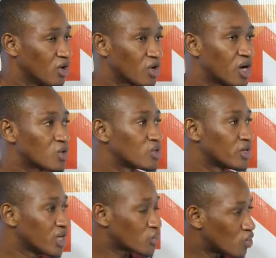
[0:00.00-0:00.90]
on how to
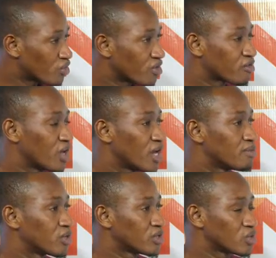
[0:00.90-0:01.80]
network with
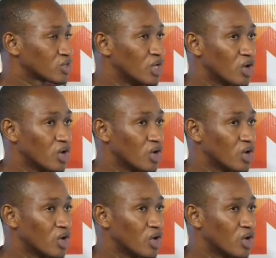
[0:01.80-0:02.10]
collaborators,